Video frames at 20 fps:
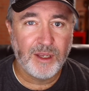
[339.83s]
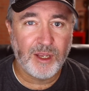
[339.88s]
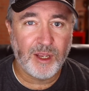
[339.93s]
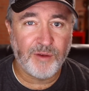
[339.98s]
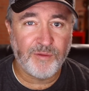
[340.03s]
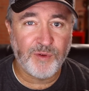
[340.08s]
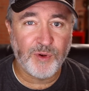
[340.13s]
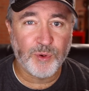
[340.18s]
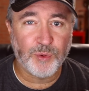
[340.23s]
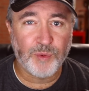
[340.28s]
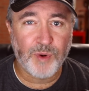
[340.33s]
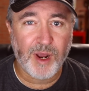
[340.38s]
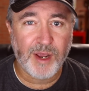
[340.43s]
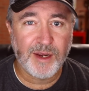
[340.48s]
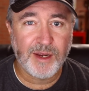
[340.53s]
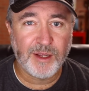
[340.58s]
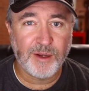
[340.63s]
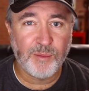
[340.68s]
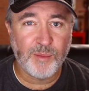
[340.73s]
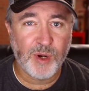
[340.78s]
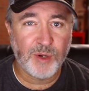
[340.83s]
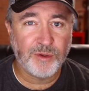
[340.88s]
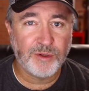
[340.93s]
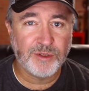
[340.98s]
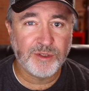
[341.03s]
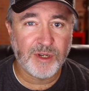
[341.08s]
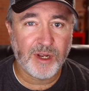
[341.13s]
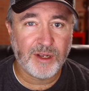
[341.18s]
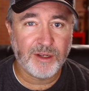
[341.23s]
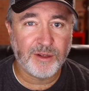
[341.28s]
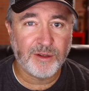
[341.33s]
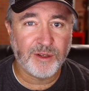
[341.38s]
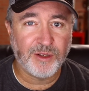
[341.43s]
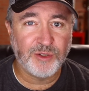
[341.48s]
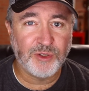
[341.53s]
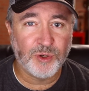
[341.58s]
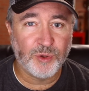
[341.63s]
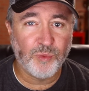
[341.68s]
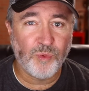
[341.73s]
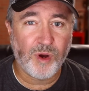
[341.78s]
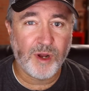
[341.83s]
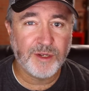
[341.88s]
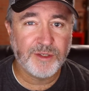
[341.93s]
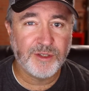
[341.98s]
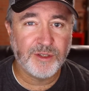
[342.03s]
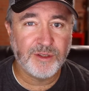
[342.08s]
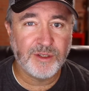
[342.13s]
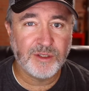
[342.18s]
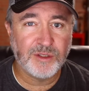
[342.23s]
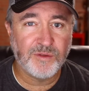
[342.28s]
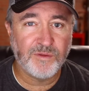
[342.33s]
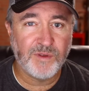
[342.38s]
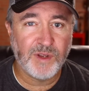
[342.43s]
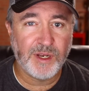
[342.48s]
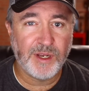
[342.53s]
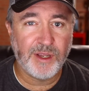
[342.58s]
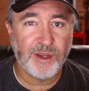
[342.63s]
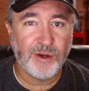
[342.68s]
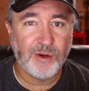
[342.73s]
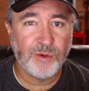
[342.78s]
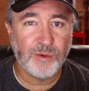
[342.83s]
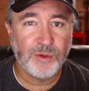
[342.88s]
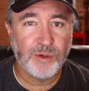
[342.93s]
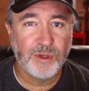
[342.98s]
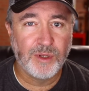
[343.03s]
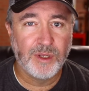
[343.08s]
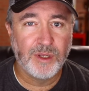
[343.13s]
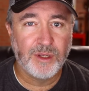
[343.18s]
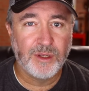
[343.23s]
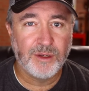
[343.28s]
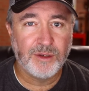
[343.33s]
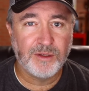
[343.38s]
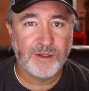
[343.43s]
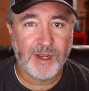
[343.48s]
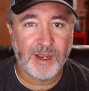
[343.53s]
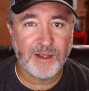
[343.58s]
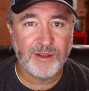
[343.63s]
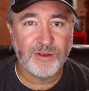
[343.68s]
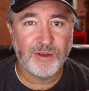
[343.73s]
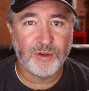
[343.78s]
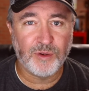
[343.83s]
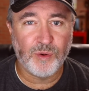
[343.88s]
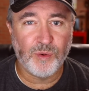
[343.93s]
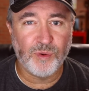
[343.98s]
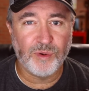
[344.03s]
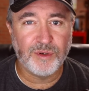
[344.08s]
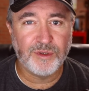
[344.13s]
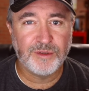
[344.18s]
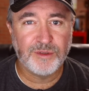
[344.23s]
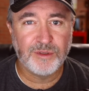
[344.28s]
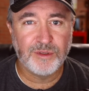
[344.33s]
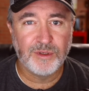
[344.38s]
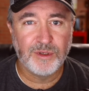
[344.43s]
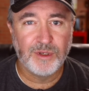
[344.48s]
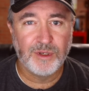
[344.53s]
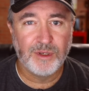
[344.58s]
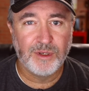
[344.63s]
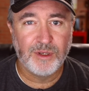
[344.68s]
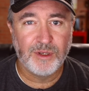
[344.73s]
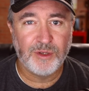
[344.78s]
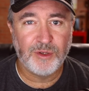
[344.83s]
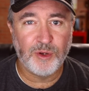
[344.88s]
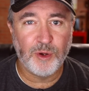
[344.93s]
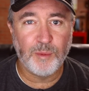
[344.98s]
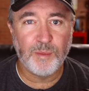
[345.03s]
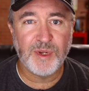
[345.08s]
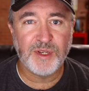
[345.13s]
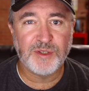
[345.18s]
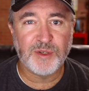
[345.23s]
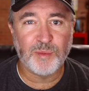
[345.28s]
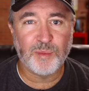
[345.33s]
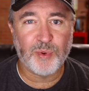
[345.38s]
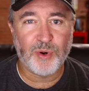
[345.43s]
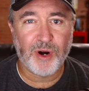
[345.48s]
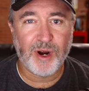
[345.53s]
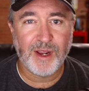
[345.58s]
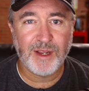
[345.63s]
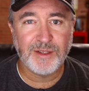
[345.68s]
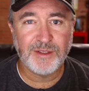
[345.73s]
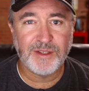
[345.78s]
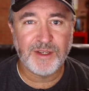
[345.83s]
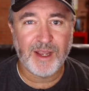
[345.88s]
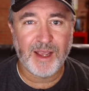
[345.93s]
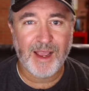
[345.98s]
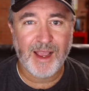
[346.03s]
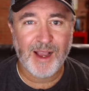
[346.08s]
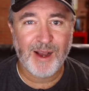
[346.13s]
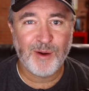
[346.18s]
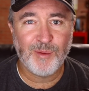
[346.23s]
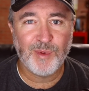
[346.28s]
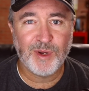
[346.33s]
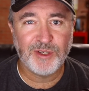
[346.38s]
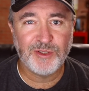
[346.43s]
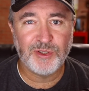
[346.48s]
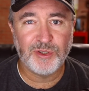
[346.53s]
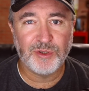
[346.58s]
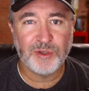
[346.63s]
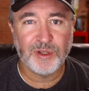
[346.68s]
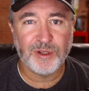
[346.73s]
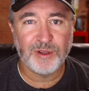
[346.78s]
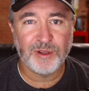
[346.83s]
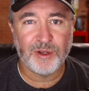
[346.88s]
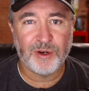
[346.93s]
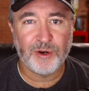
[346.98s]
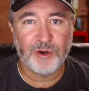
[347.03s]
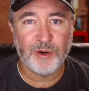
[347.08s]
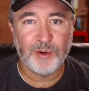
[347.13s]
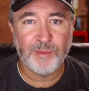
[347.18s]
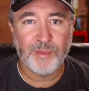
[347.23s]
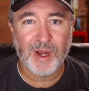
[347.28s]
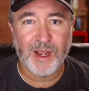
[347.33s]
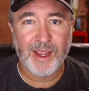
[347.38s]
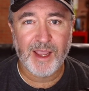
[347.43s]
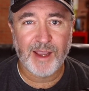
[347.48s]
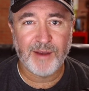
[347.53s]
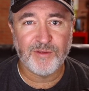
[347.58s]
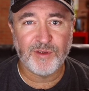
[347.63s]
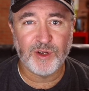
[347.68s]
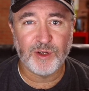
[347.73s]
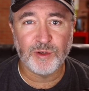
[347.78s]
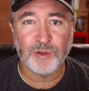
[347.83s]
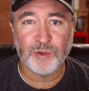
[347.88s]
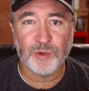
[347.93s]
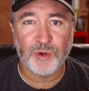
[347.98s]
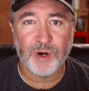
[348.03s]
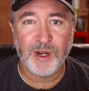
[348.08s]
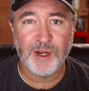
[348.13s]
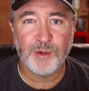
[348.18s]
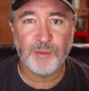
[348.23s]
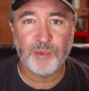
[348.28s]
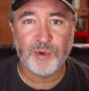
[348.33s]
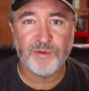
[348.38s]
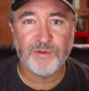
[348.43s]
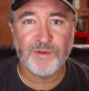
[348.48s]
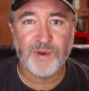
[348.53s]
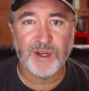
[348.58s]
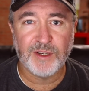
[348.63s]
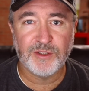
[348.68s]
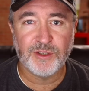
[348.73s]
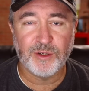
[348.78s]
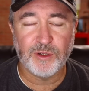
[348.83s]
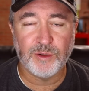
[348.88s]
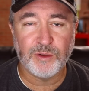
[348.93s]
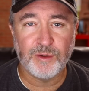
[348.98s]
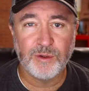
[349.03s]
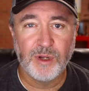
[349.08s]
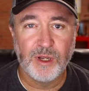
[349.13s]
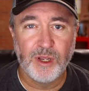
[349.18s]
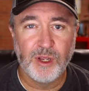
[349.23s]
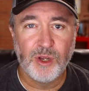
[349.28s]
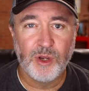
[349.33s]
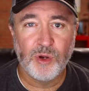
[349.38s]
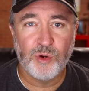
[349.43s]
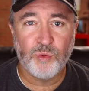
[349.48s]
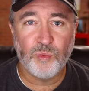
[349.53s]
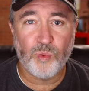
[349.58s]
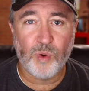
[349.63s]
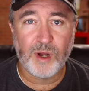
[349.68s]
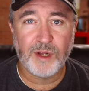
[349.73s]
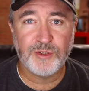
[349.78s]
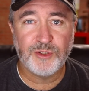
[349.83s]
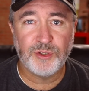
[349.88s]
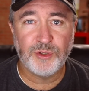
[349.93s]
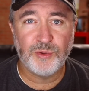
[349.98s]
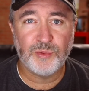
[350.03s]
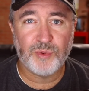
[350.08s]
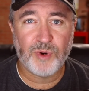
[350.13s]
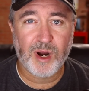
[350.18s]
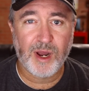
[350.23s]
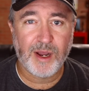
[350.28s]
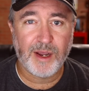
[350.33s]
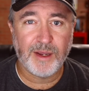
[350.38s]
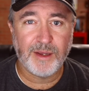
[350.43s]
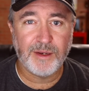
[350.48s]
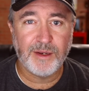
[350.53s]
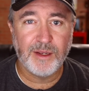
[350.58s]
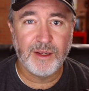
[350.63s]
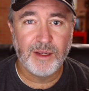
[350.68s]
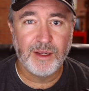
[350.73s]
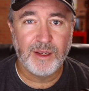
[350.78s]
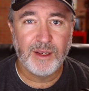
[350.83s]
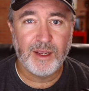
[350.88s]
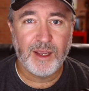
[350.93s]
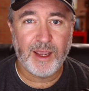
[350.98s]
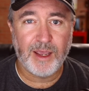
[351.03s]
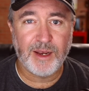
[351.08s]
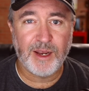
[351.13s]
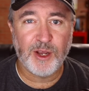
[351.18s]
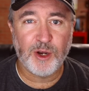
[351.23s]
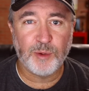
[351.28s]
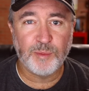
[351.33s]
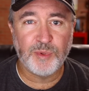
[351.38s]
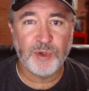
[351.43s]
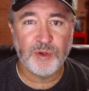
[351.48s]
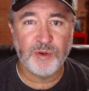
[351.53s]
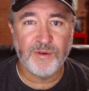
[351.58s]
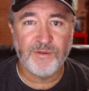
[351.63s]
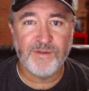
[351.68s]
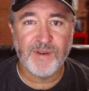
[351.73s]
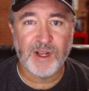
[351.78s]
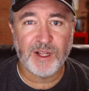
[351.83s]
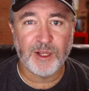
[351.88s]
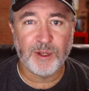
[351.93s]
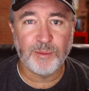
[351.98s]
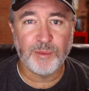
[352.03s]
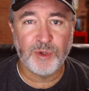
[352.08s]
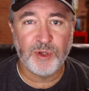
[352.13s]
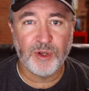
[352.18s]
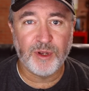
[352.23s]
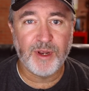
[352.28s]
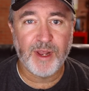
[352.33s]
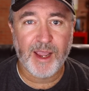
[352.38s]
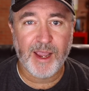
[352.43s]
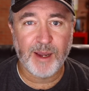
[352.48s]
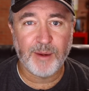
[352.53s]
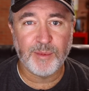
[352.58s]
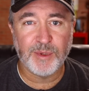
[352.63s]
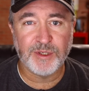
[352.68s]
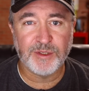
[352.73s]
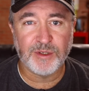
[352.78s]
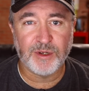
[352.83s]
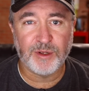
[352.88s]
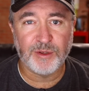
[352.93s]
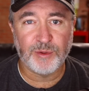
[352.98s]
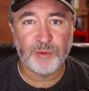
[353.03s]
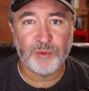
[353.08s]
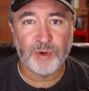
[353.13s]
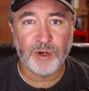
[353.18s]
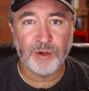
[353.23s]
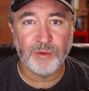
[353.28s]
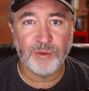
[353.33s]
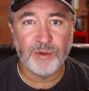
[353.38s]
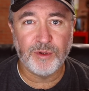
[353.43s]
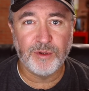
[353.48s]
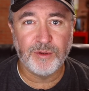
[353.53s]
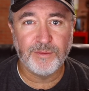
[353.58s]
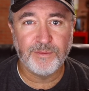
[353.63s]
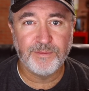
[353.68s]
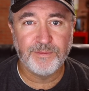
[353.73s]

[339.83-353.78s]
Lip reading: If you're riding a motorcycle and you're watching this video, take the course. You'll be surprised at how much you can learn by having a trained professional watch you ride and help you develop good habits on the road.